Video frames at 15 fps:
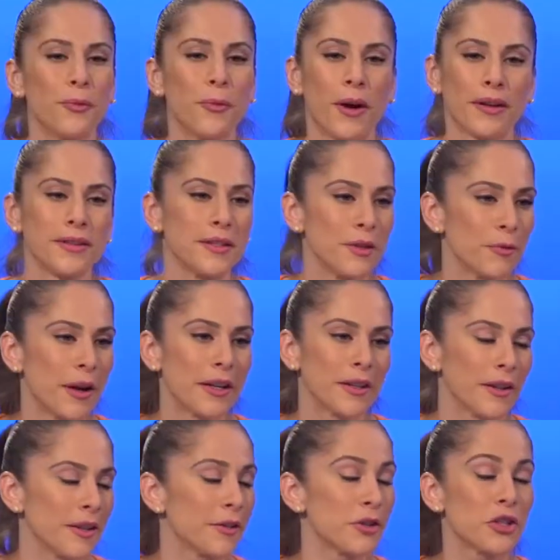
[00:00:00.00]
want to
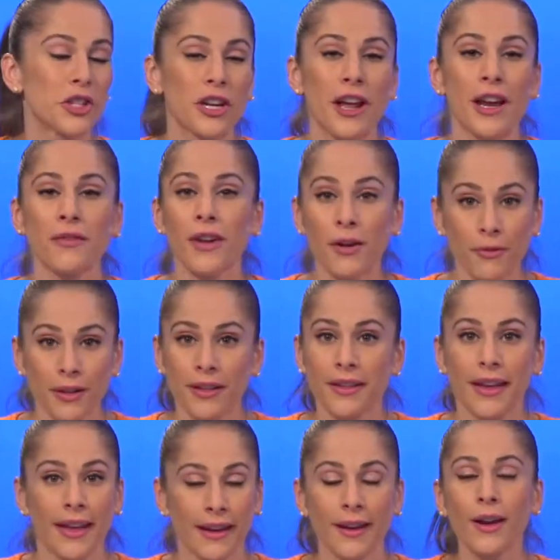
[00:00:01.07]
deregulate the shit out of
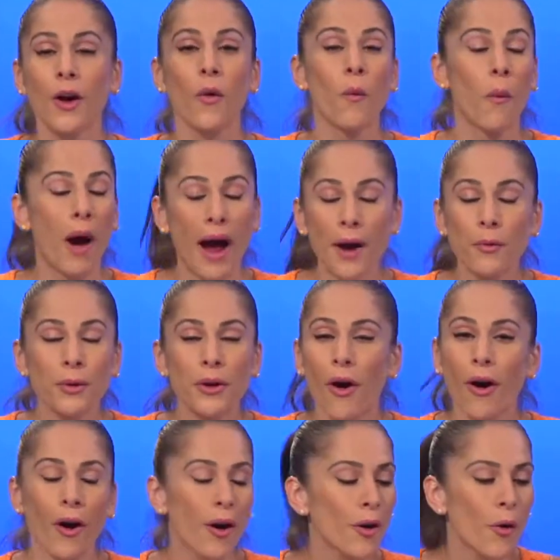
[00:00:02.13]
everything. Why would
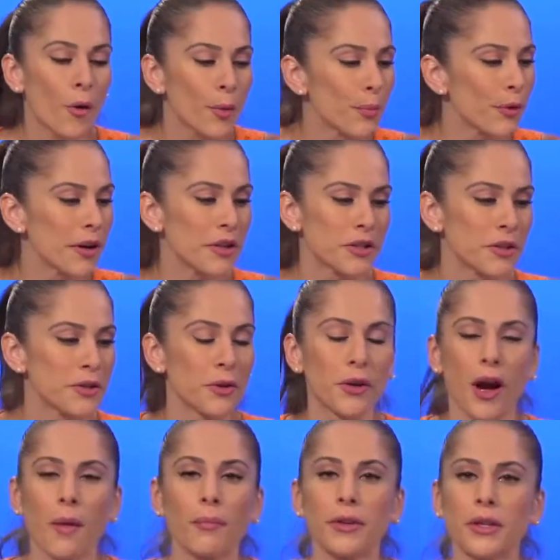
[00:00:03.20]
corporations or
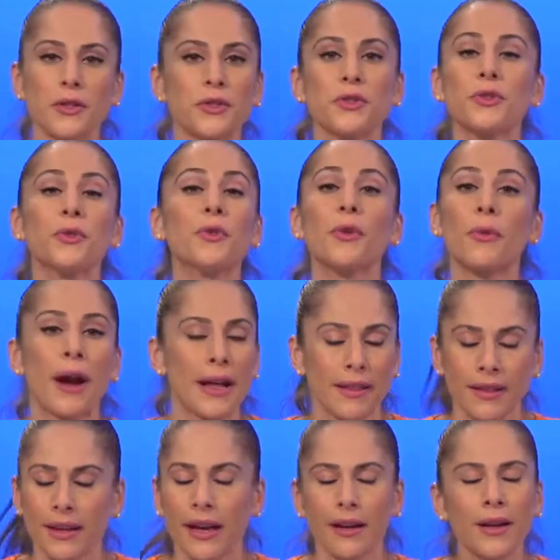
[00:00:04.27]
companies do the
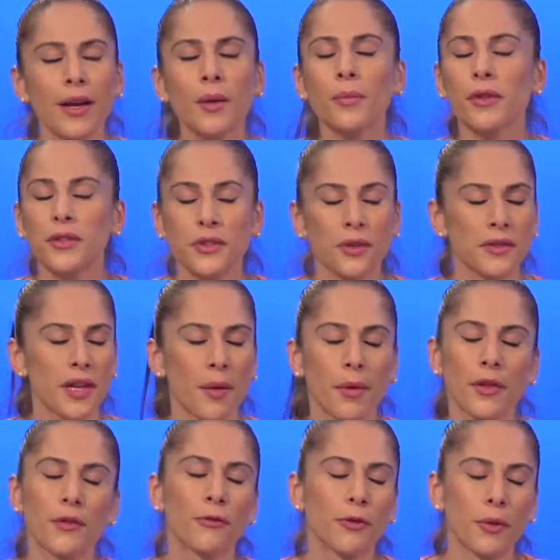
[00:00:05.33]
right thing? Please don't tell me
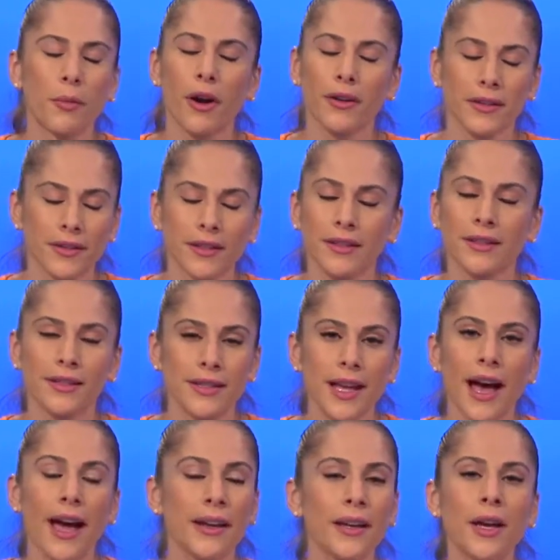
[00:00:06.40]
the free market's going to
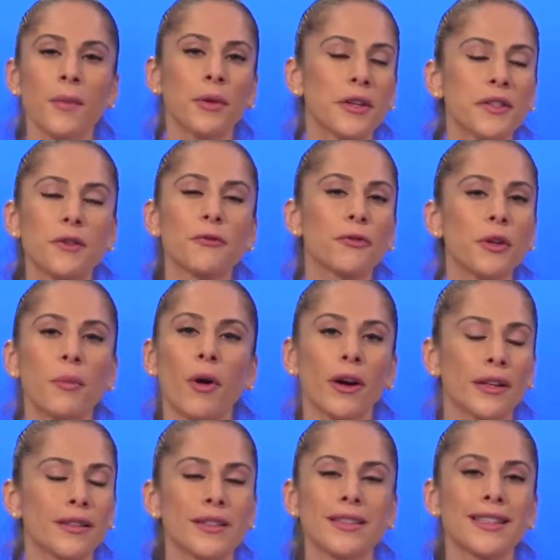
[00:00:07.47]
decide, because the free
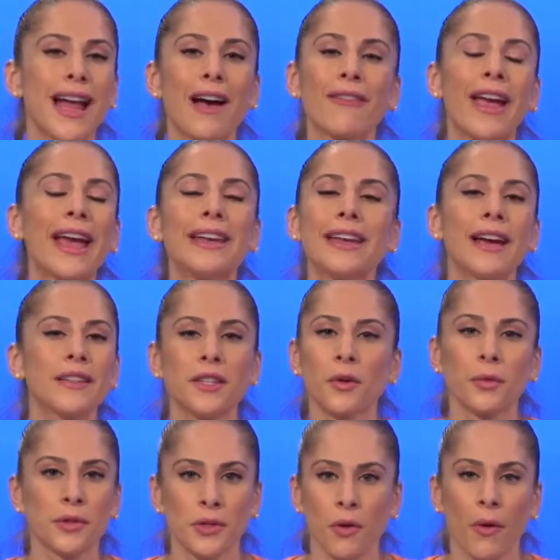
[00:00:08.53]
market doesn't have any idea
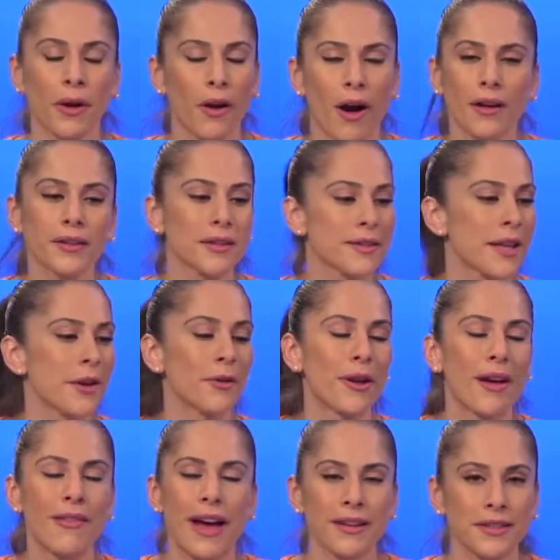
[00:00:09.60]
what's going on because they don't
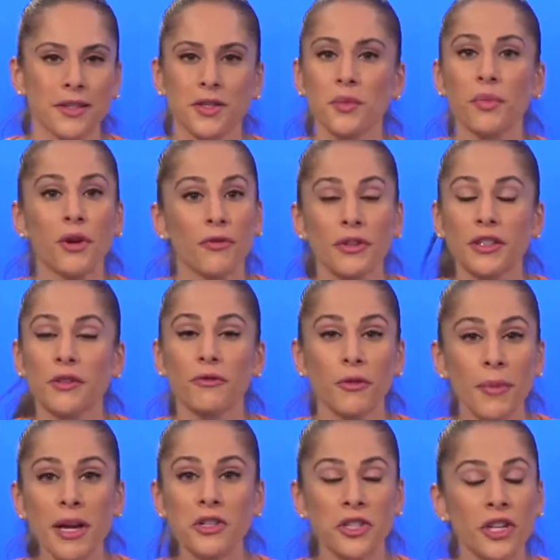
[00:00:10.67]
have access to perfect
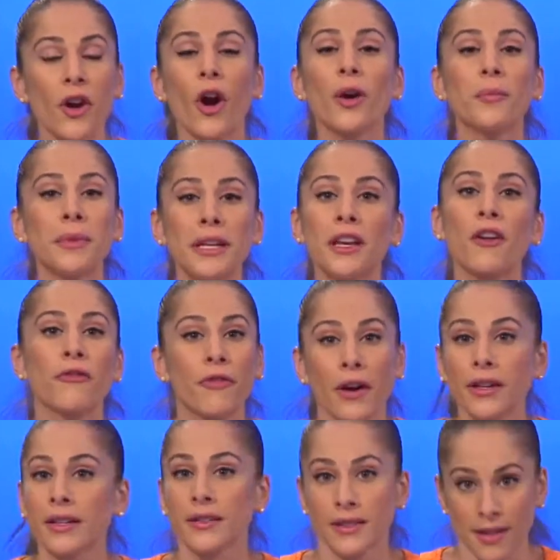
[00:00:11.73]
information. Our media
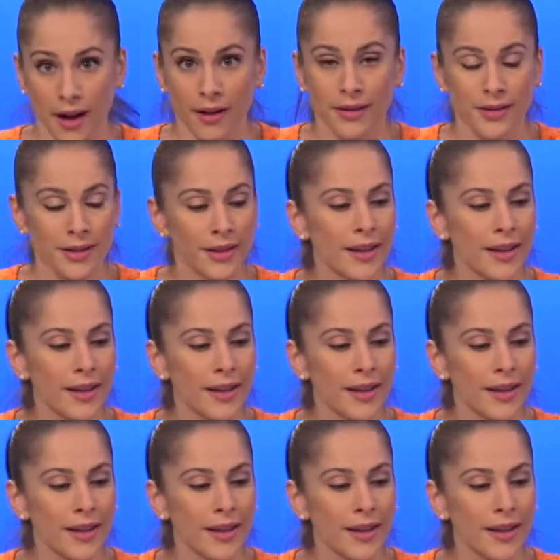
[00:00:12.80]
fucking sucks.